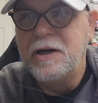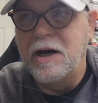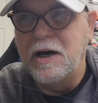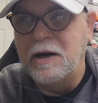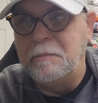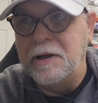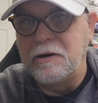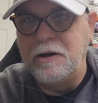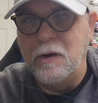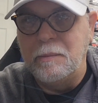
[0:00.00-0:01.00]
a
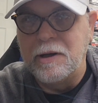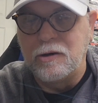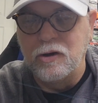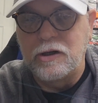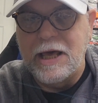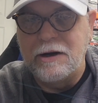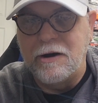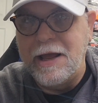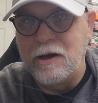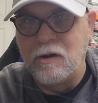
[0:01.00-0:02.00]
better look at
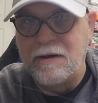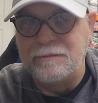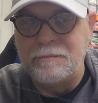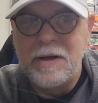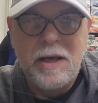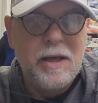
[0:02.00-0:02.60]
or angle of them.